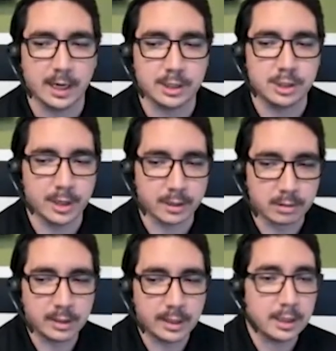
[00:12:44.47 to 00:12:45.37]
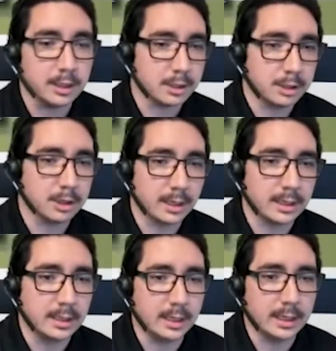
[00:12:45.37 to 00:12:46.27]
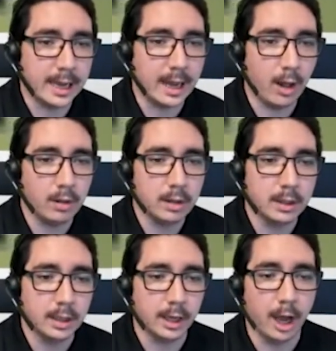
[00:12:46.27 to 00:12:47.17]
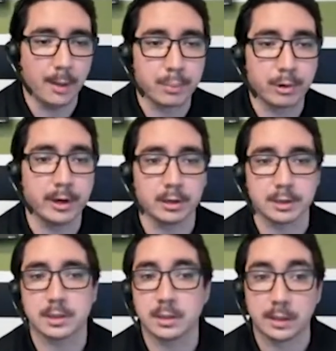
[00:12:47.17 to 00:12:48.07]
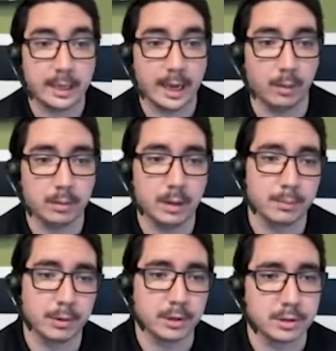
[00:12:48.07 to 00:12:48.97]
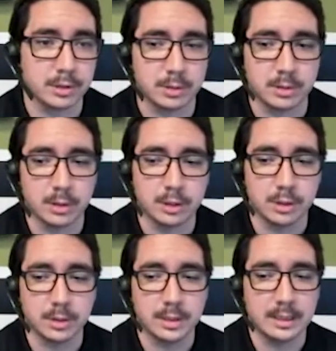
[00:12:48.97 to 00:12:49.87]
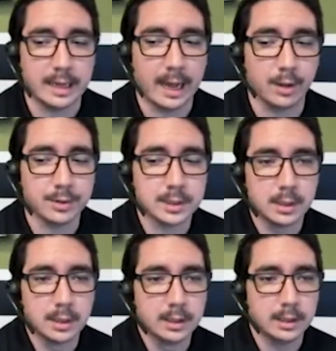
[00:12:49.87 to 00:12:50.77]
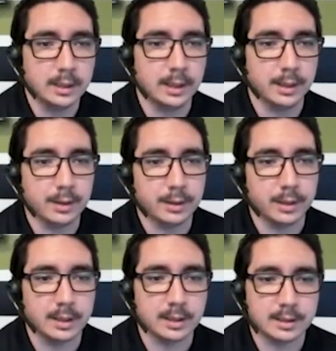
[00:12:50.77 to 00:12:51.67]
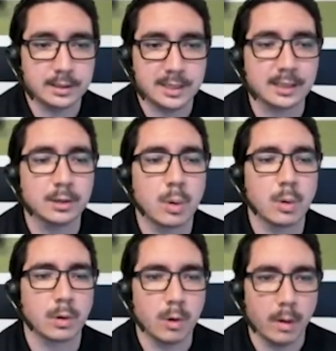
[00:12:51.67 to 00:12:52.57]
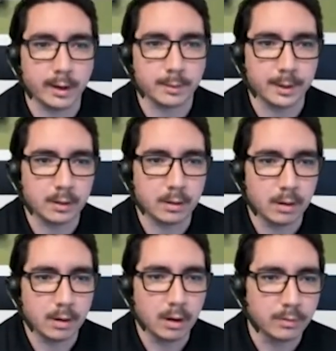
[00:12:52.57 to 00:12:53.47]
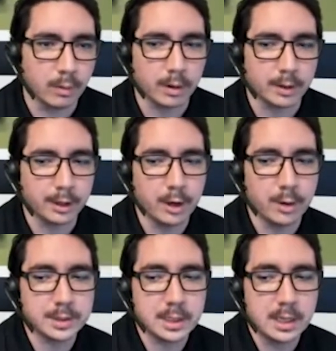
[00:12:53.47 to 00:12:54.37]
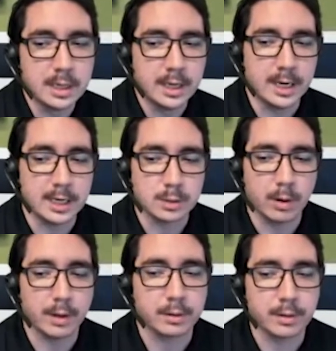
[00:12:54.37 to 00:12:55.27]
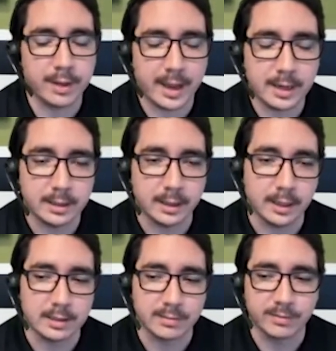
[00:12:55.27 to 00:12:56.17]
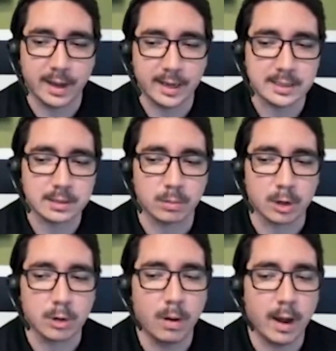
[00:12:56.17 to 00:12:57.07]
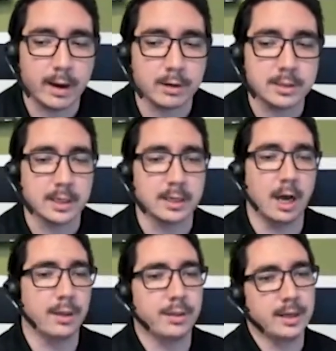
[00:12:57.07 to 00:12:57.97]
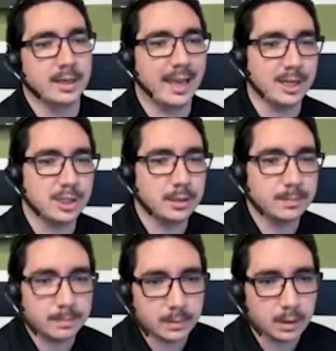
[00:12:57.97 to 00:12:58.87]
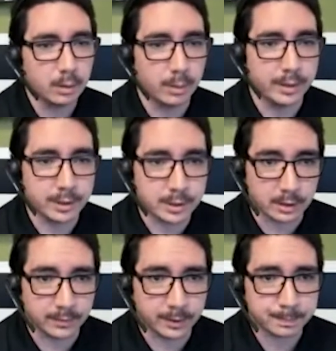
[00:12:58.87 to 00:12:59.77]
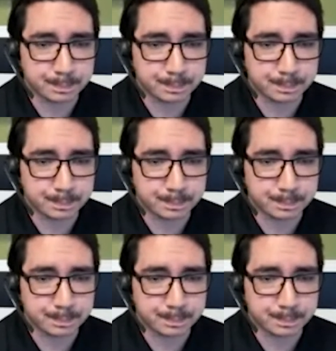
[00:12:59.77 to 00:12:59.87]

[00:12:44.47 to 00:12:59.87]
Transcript: generally you're going to need a CAL. Printers count, and printers do need CAL. The technical requirement for it goes is whether that device requires an authentication with the server.